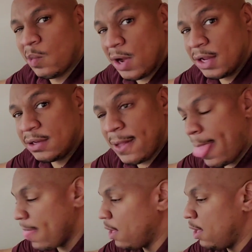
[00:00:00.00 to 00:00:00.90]
One,
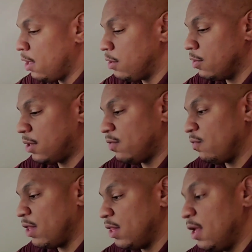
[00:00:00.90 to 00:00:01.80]
you can
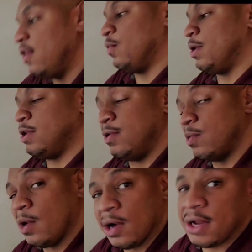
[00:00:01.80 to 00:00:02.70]
run these when
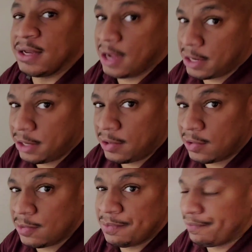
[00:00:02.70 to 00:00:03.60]
you are not at
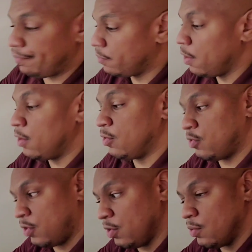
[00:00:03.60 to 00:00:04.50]
home.
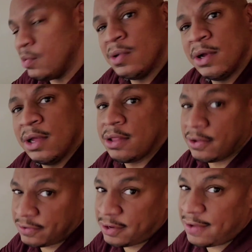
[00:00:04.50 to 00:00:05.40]
Two,
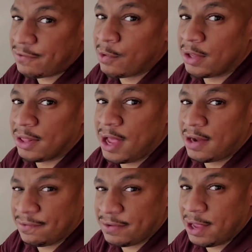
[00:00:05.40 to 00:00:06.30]
they'll save you a
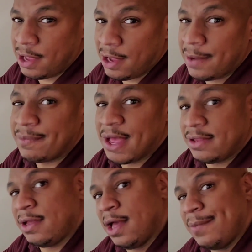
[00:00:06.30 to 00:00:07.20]
lot of time.
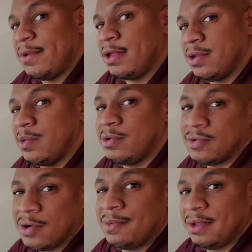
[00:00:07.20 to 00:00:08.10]
That time that you would
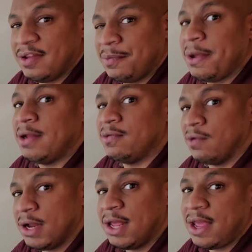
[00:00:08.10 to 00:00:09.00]
normally
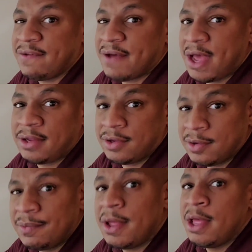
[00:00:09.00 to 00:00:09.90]
spend running a
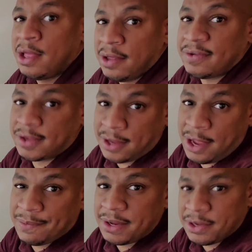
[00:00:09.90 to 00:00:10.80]
vacuum is the
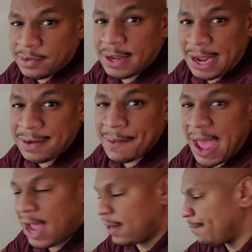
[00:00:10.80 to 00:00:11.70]
time that you gain
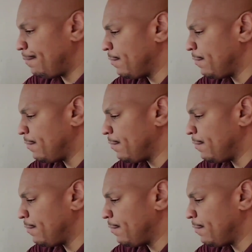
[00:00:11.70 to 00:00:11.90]
back.